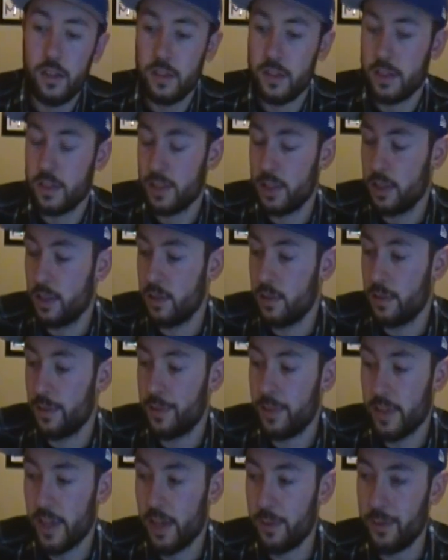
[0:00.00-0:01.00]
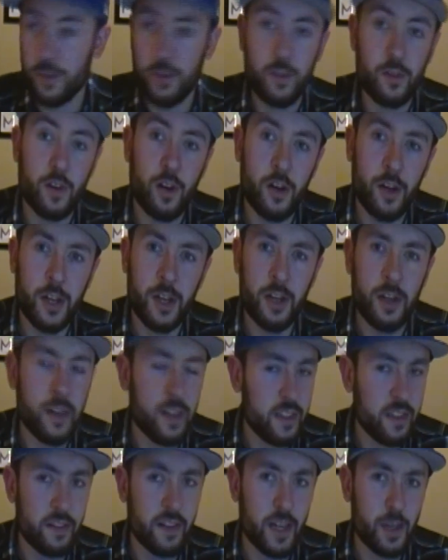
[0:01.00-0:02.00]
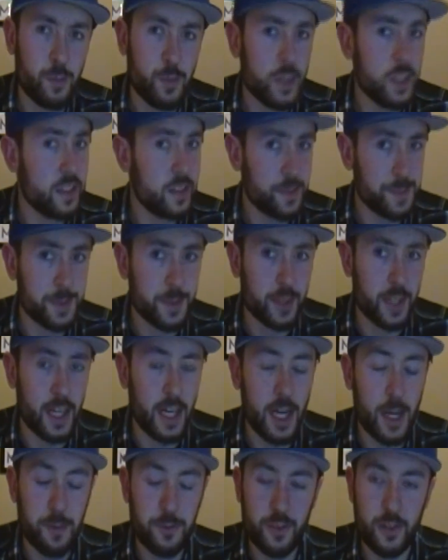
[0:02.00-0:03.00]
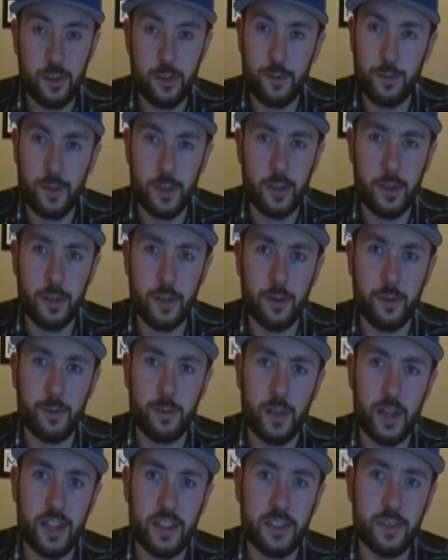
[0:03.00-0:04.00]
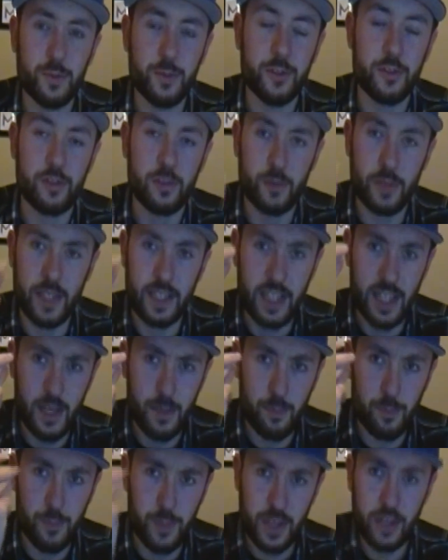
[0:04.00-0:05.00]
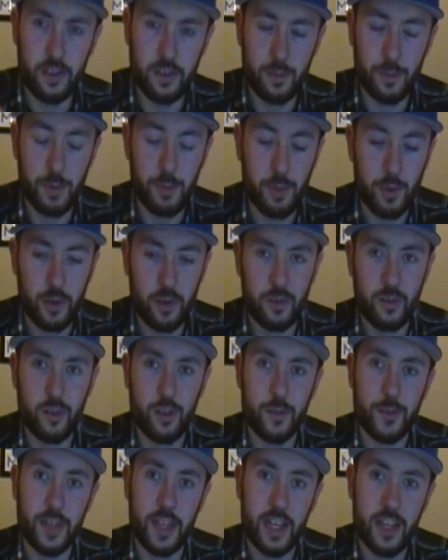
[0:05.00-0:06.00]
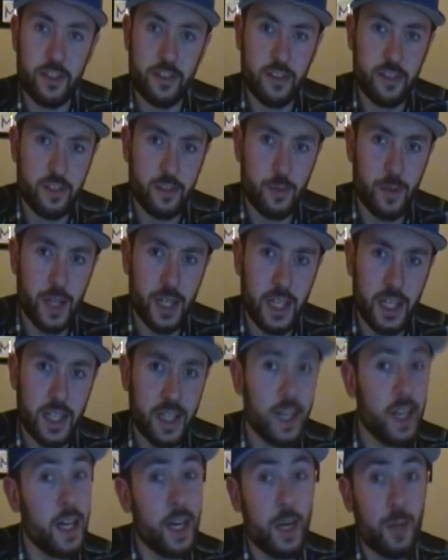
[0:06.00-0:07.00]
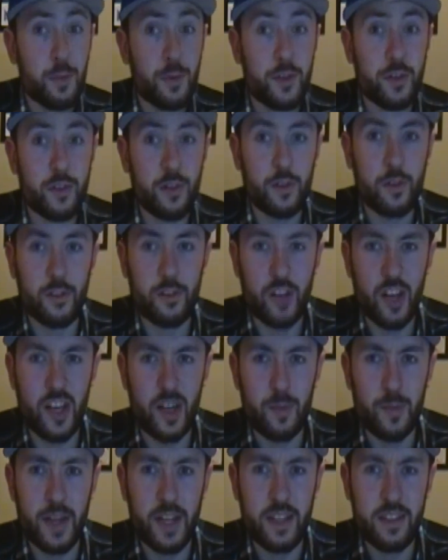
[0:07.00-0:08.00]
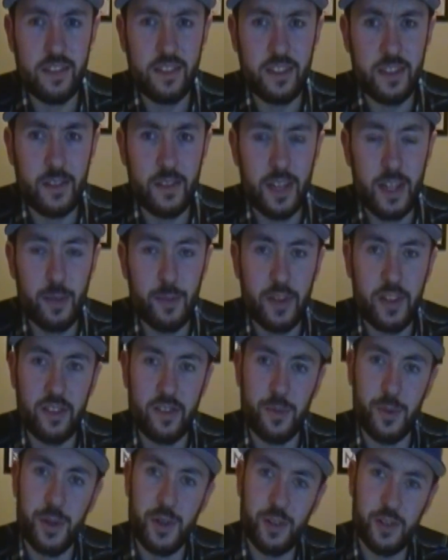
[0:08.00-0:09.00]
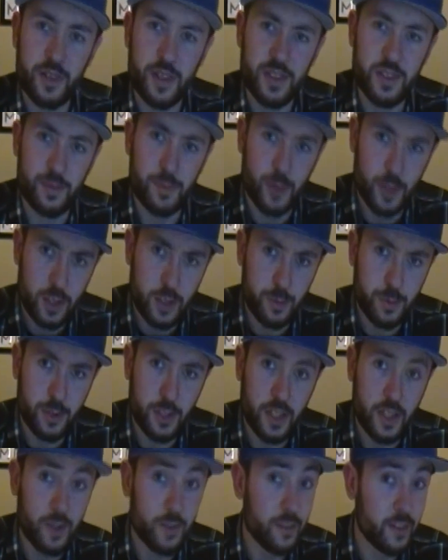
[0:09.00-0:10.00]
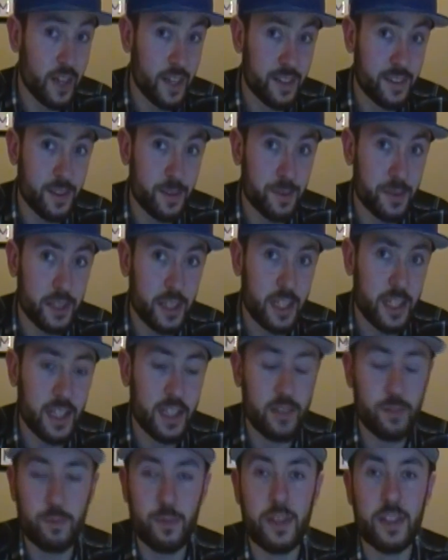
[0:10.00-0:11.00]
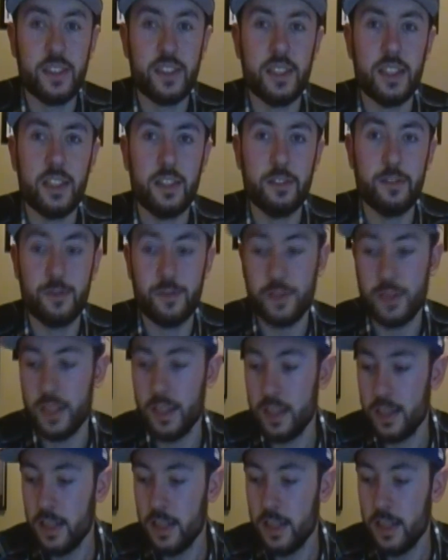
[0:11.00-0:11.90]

So if you like what you saw here, hit the like button, subscribe, share this video with your friends. Be sure to ring that bell to be part of the notification squad. Be sure to check out my Instagram because I am a cool as a Markiplier, Jacksepticeye, even myself.